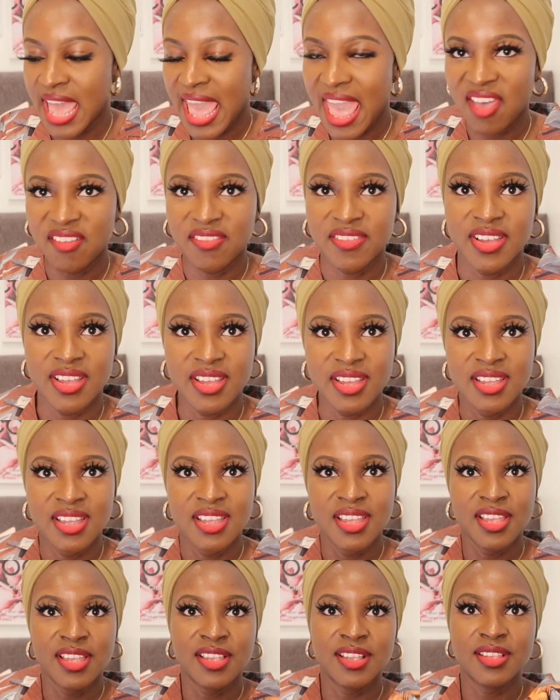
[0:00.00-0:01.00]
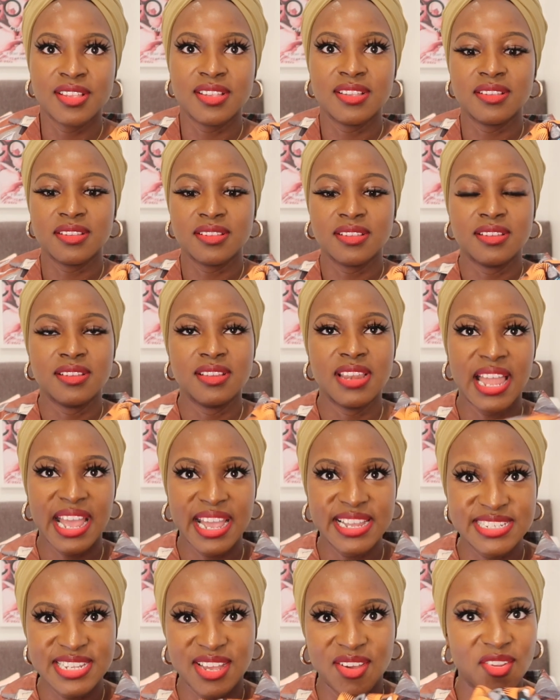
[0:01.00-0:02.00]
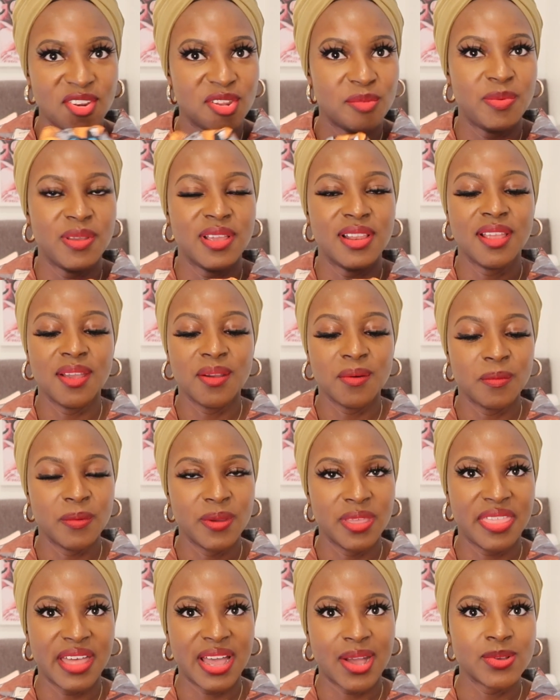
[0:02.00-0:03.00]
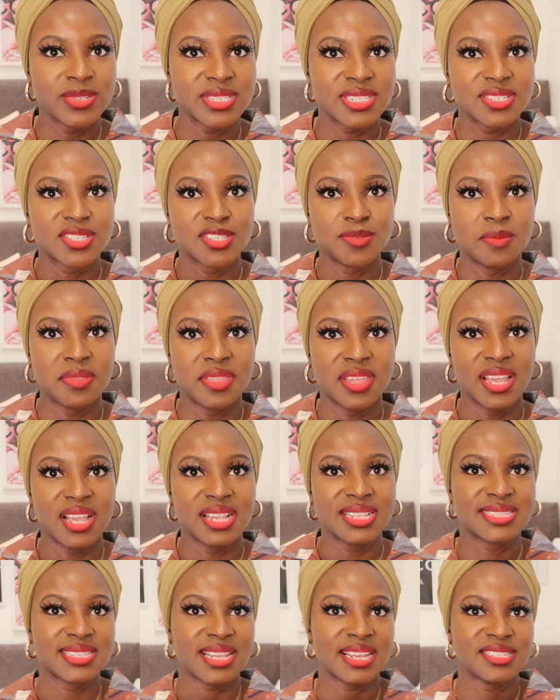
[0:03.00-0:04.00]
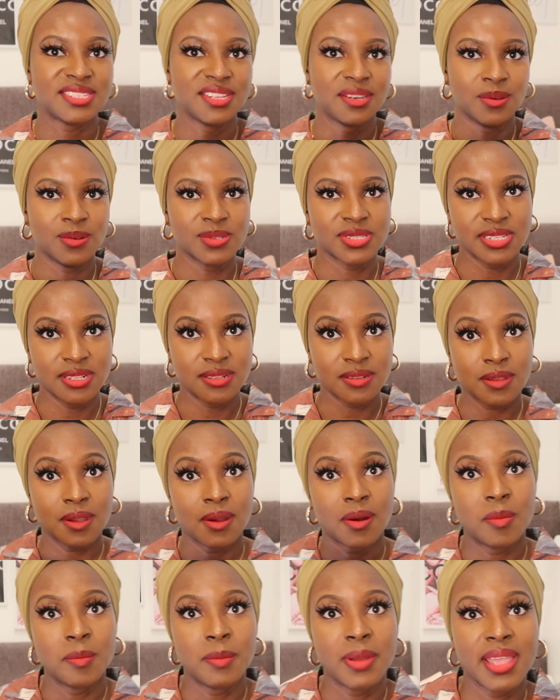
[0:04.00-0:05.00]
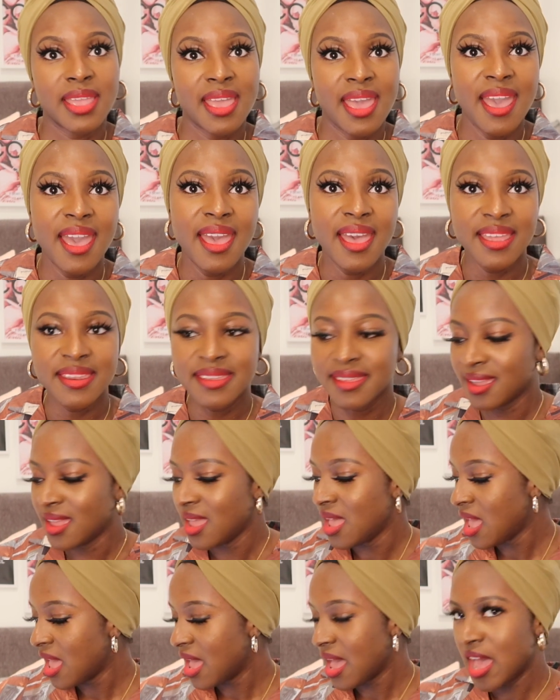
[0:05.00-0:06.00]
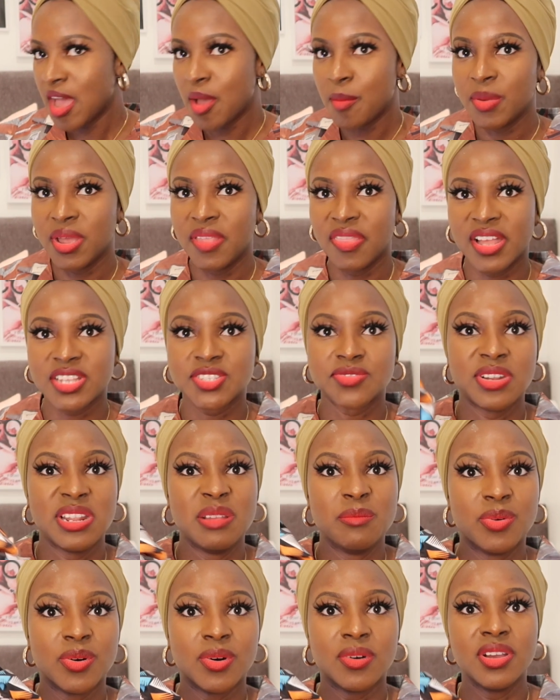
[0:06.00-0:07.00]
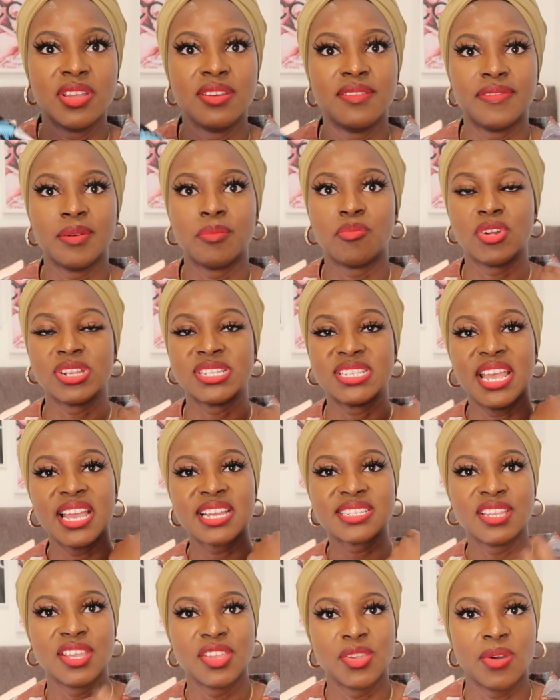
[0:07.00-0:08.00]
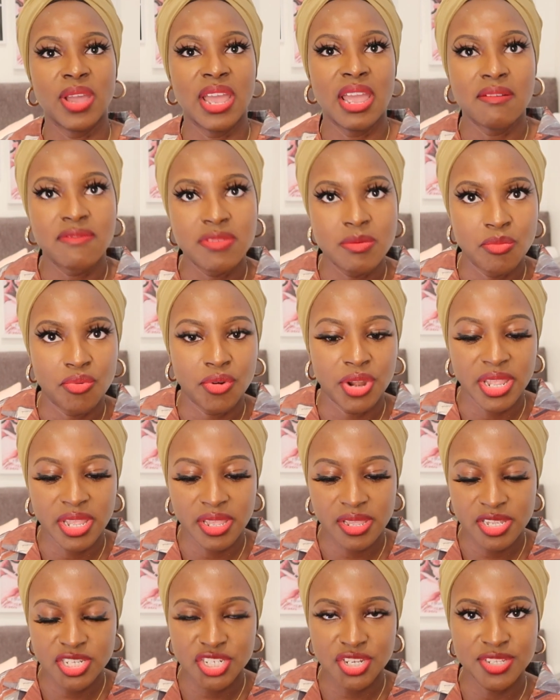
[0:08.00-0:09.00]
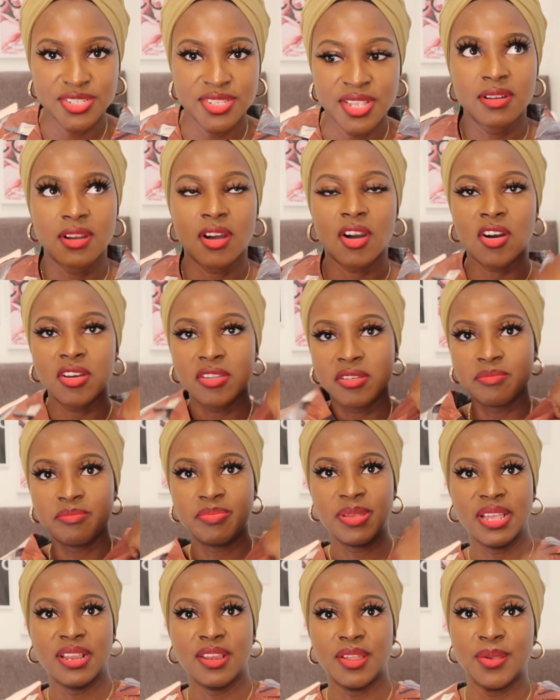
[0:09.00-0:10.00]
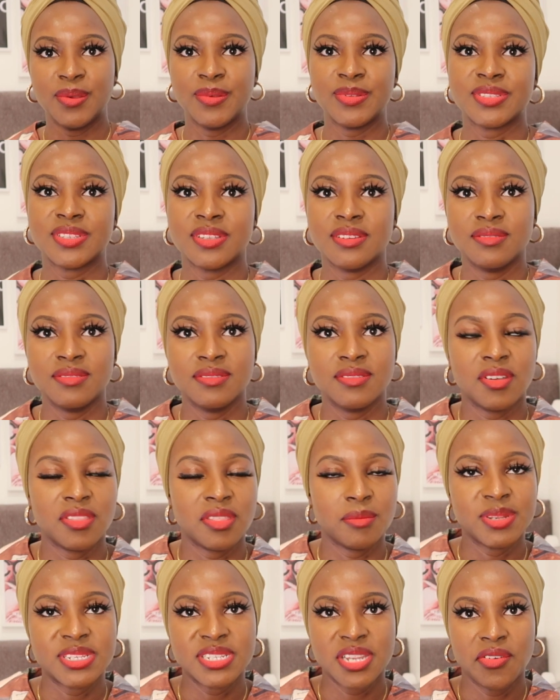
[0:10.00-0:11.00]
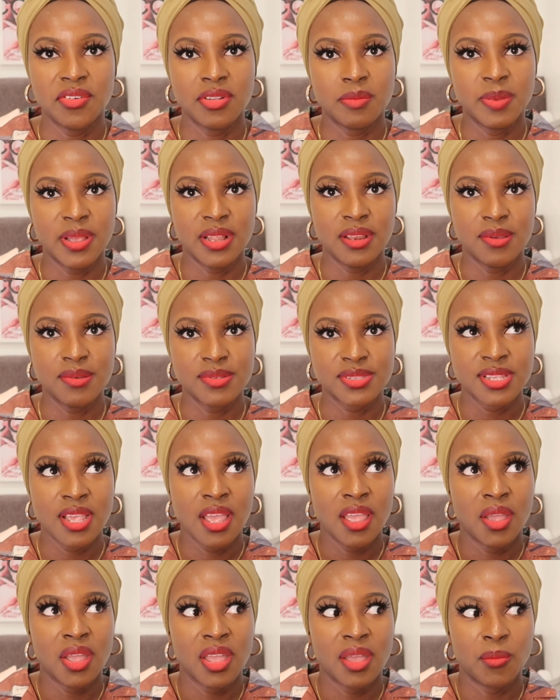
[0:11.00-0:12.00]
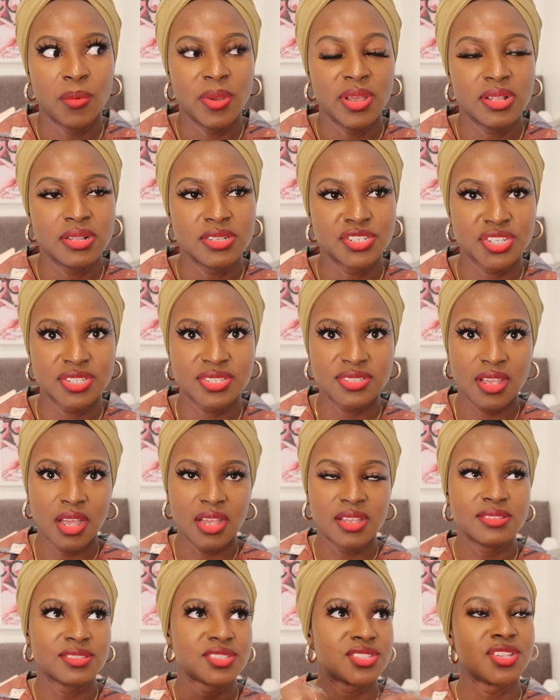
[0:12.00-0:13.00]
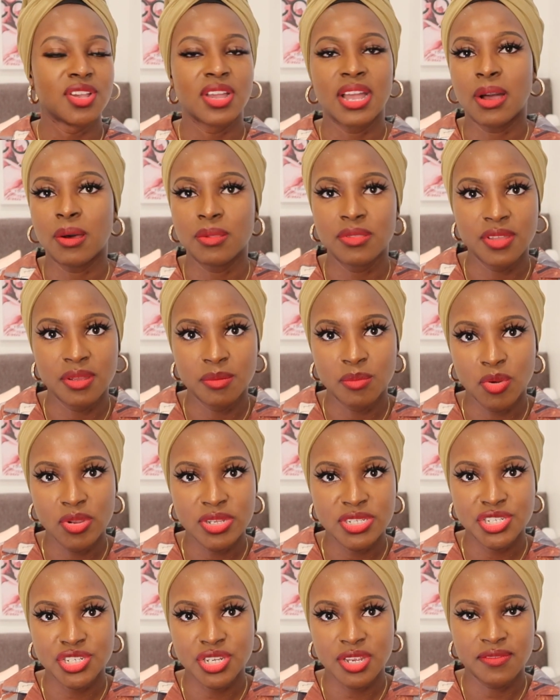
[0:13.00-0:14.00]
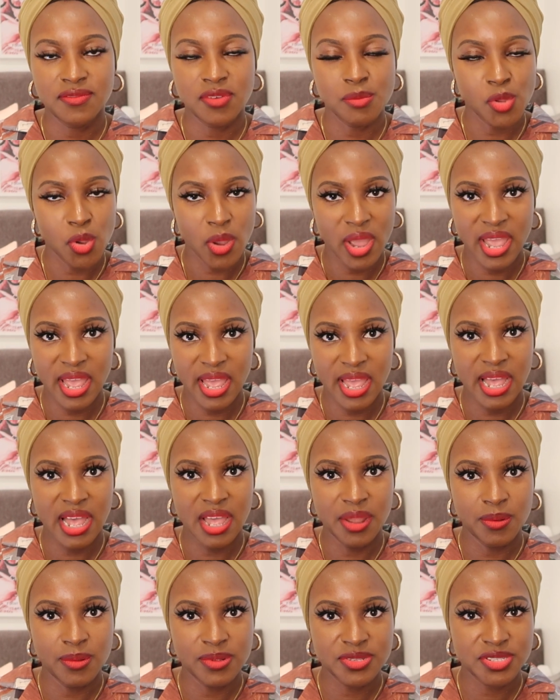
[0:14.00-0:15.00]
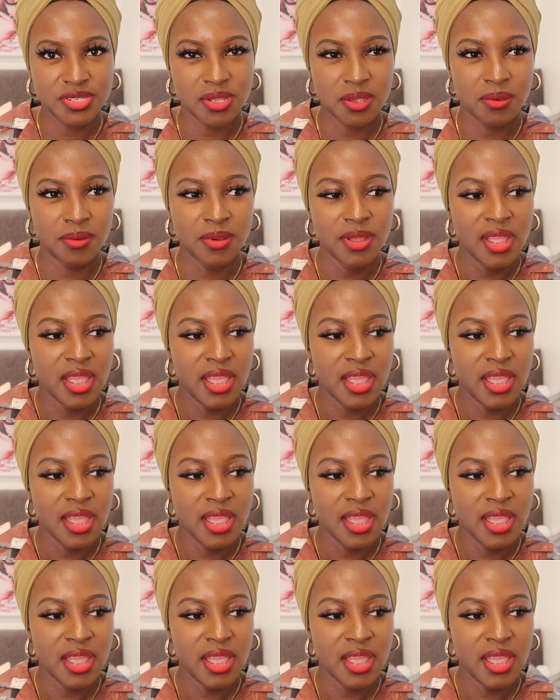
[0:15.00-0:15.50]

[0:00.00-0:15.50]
ever lie down on a pillow without something satin or silk on my head, and that's really important for protecting your hair from breakage, because cotton pillows and other material pillows will just suck out the moisture from your hair, and also